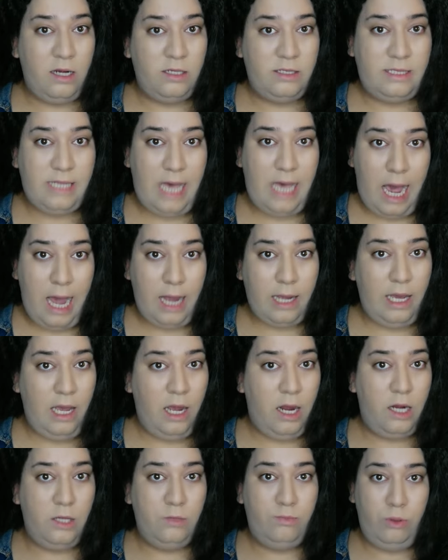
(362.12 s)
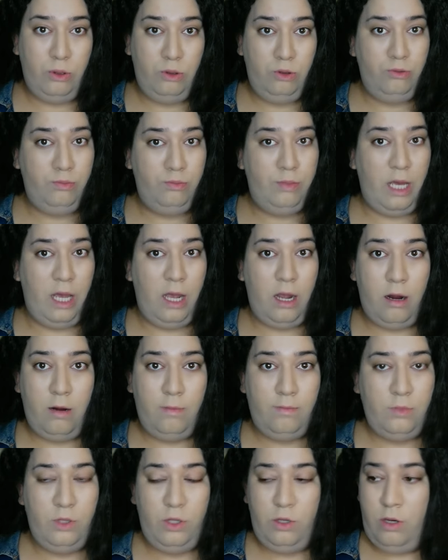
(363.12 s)
her sock, in her boob, in
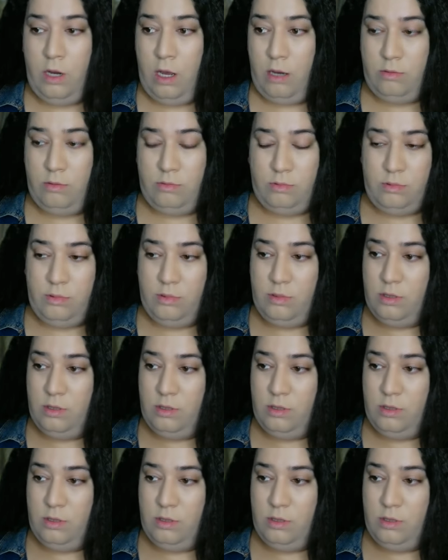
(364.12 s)
her, you know.